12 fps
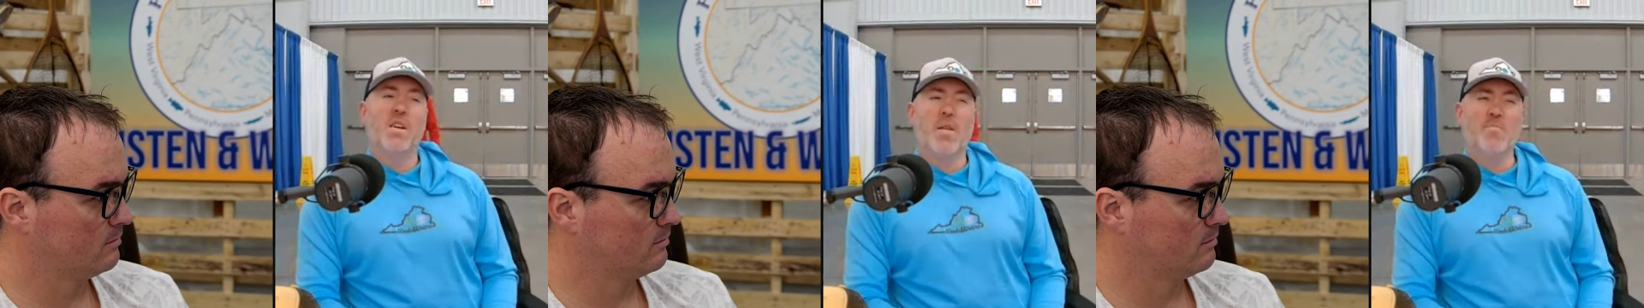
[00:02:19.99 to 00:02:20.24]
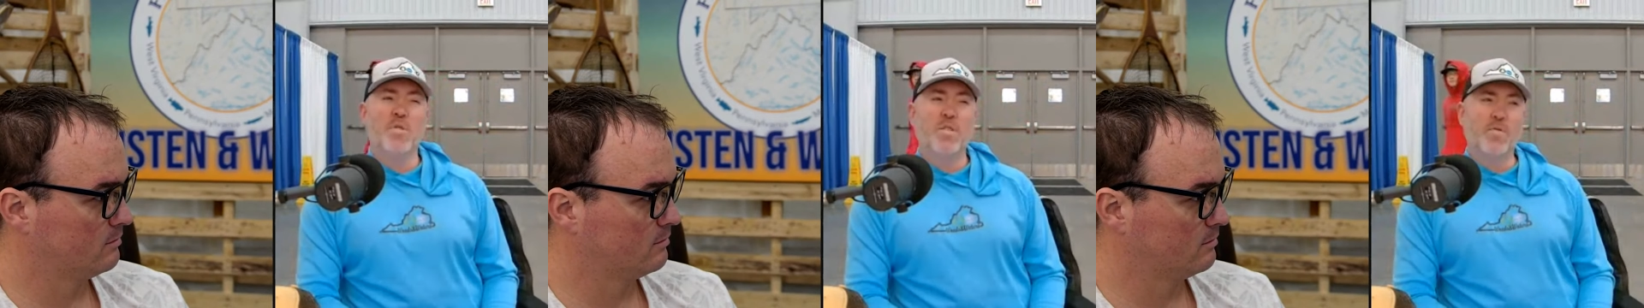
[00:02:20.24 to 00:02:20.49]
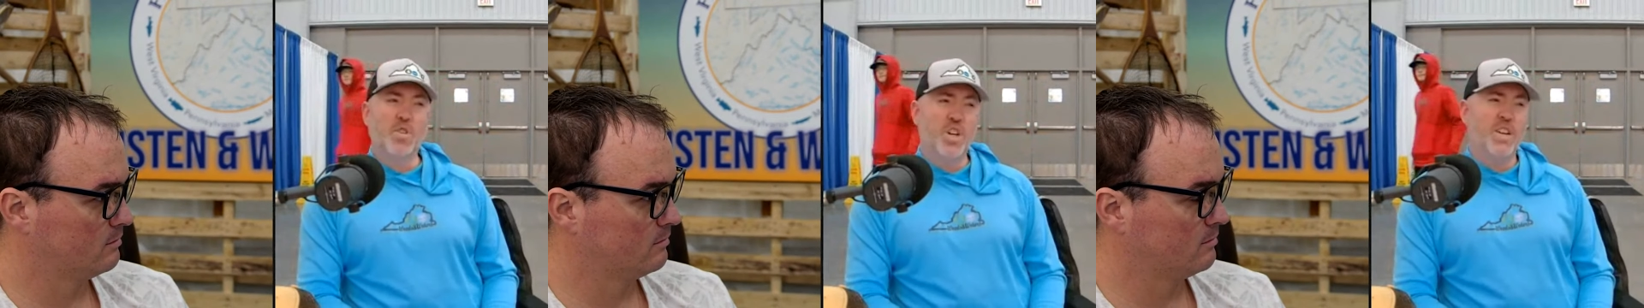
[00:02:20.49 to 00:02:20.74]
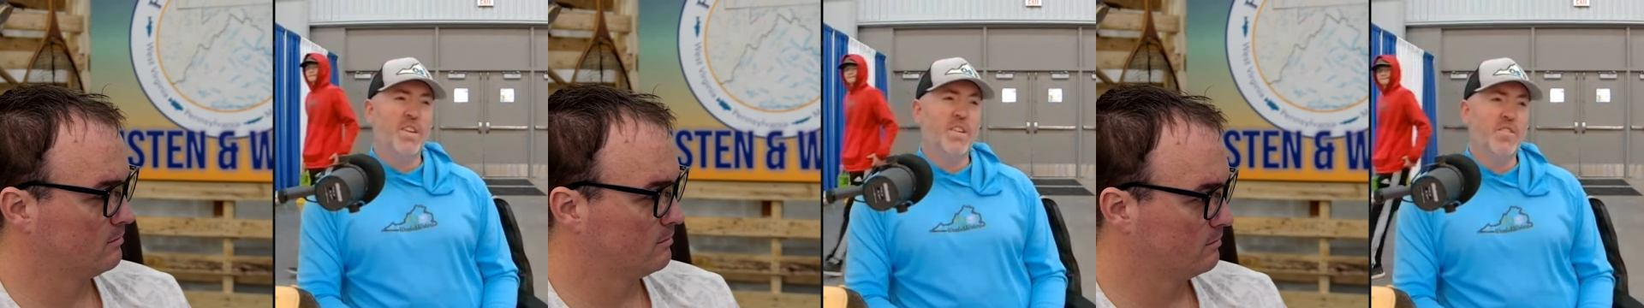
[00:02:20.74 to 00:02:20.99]
Speaker 1: I moved to
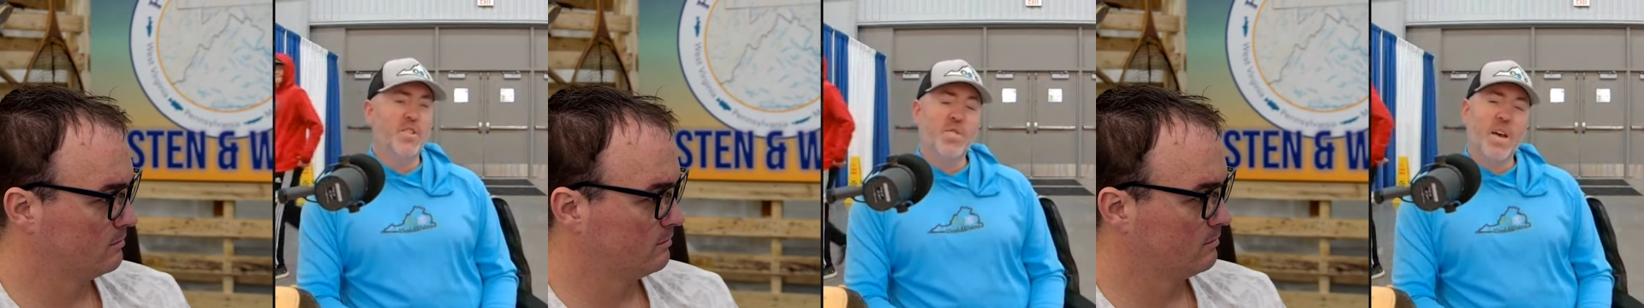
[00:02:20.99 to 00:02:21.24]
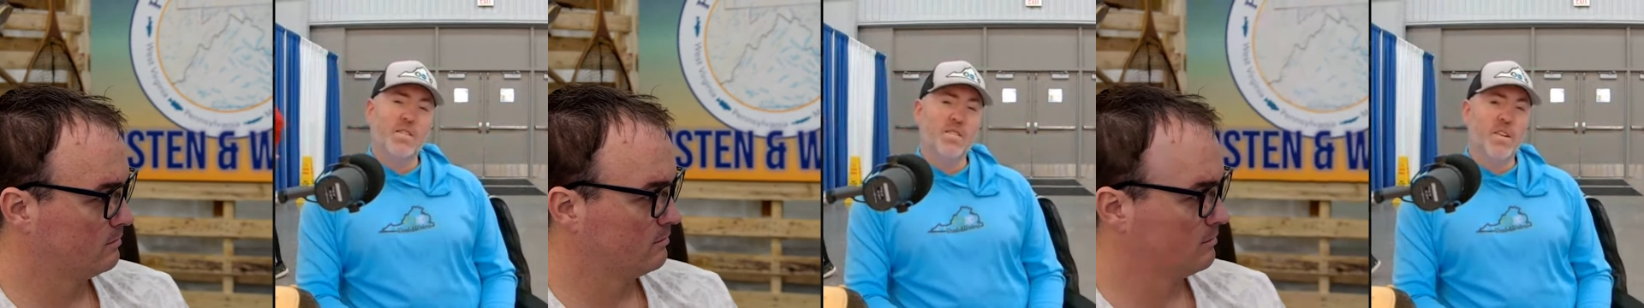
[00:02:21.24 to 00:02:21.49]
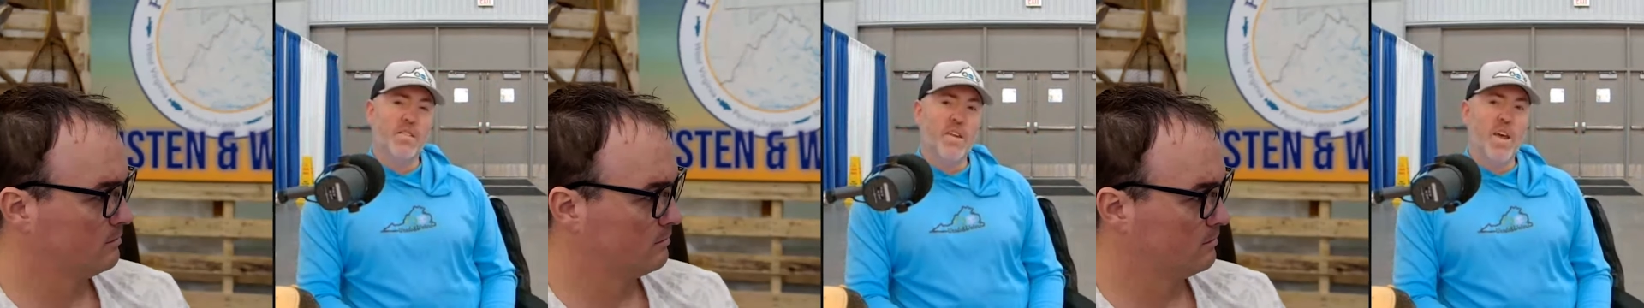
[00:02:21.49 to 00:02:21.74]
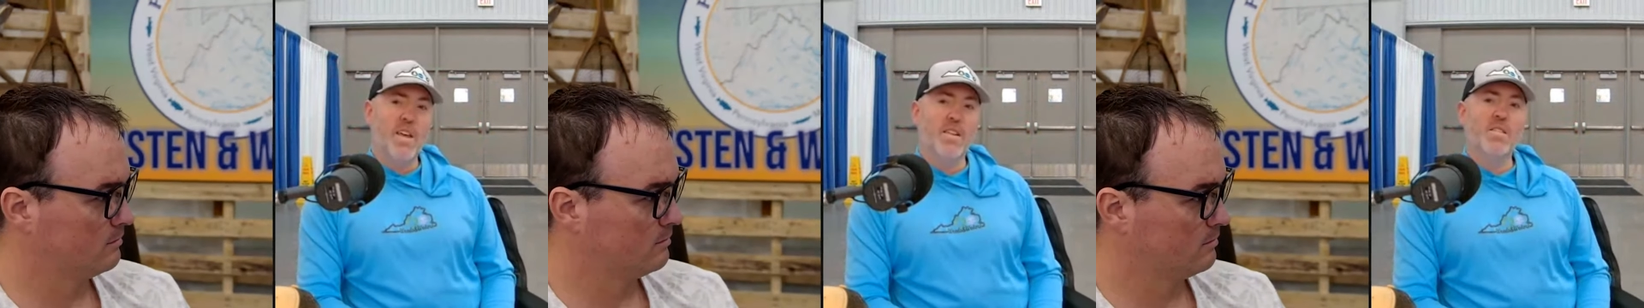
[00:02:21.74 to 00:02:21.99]
Virginia in
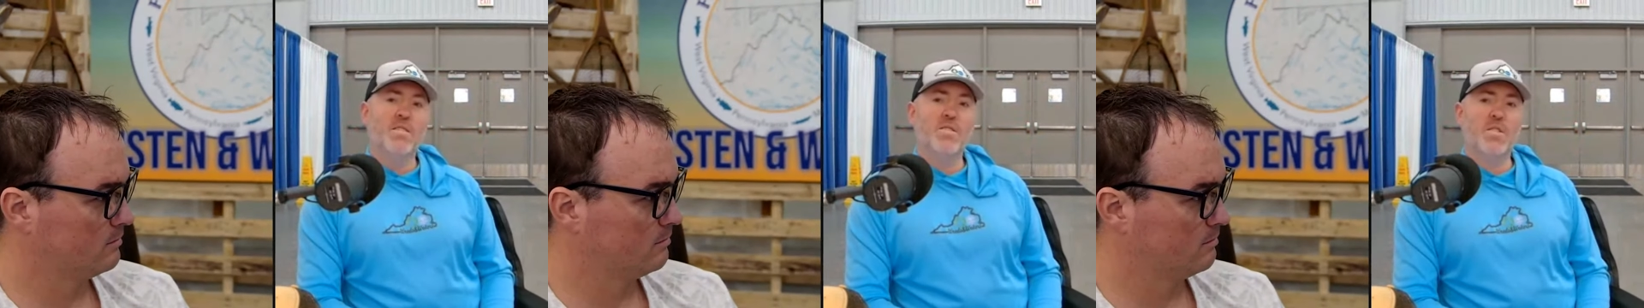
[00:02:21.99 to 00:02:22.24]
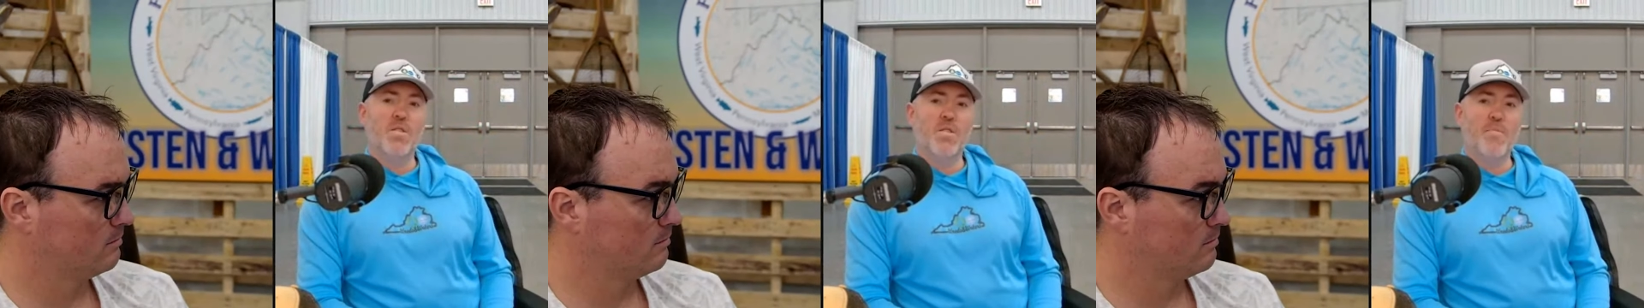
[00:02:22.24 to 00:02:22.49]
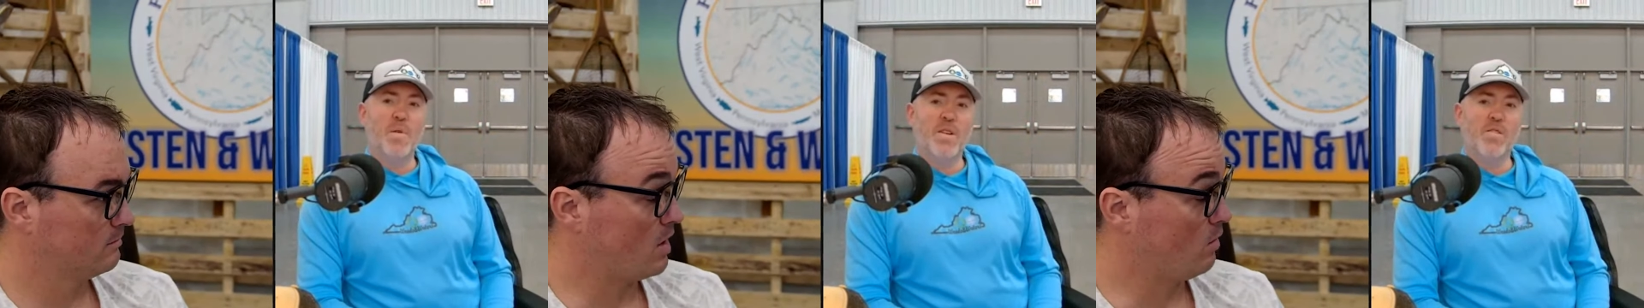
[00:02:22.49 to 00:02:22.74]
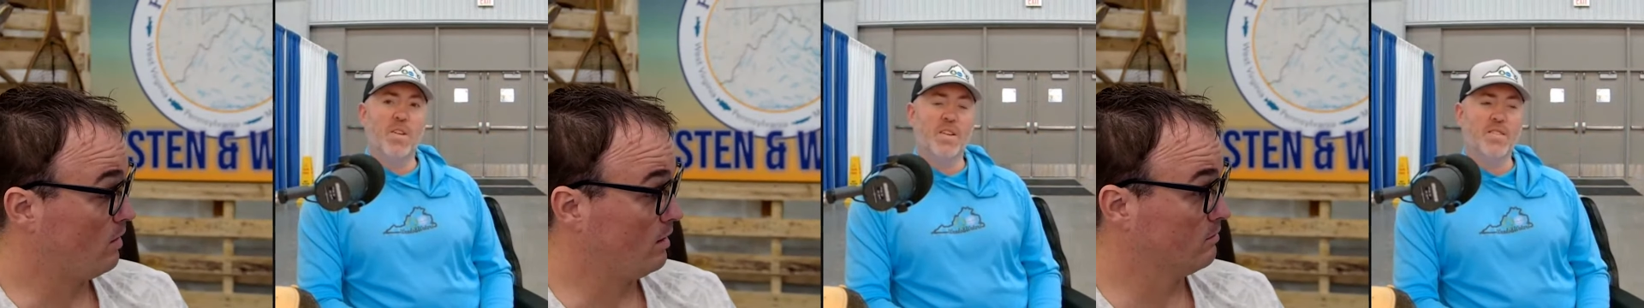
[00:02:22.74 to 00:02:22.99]
2010, so I've been
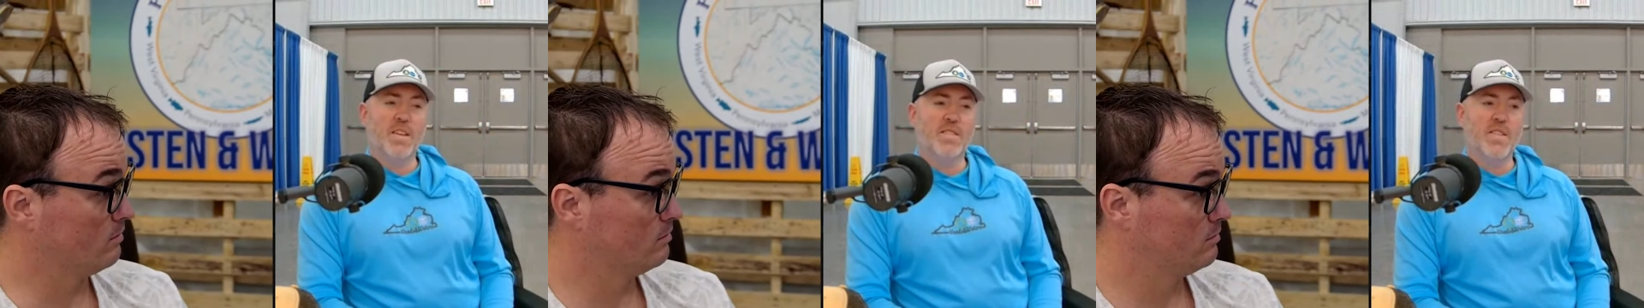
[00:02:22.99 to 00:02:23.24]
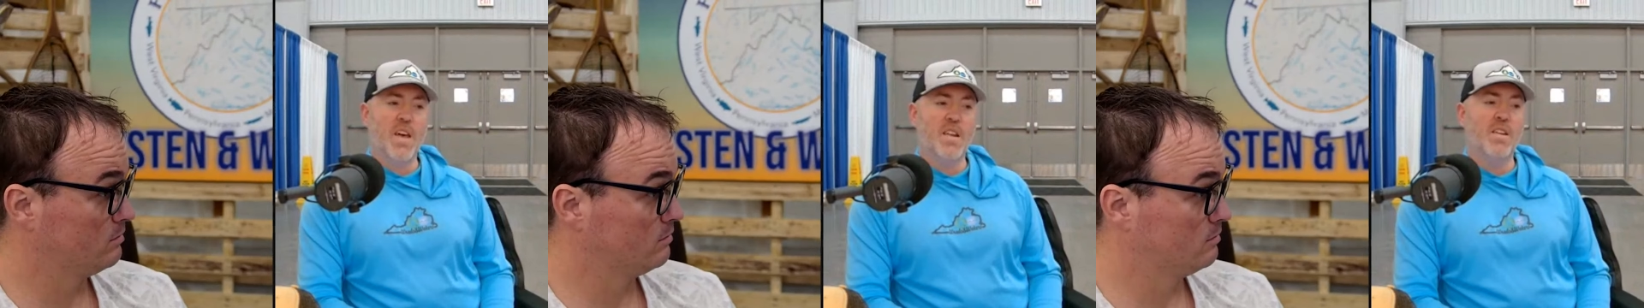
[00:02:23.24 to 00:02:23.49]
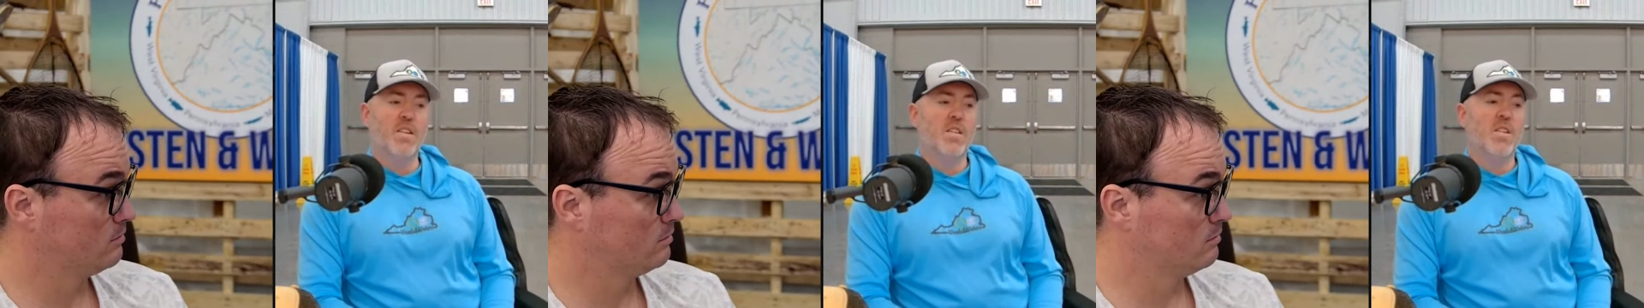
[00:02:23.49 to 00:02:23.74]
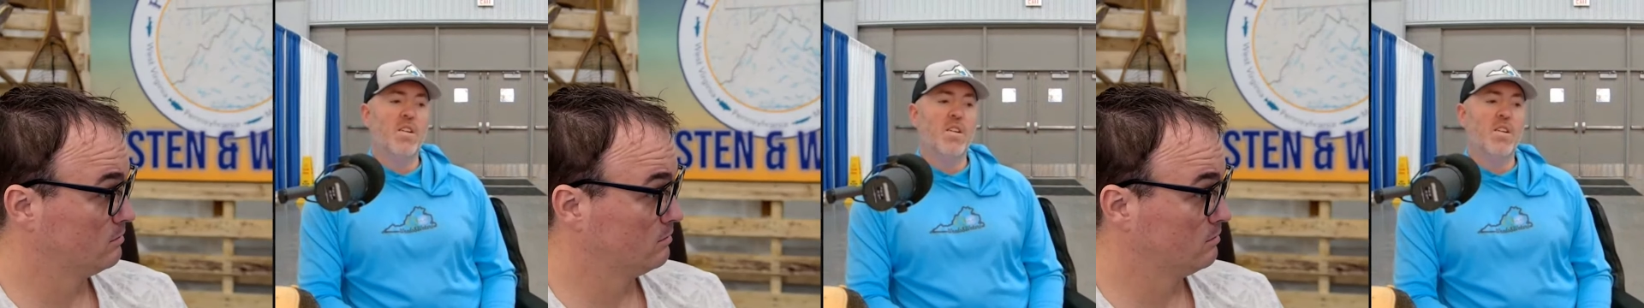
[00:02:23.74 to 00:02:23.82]
here like since then.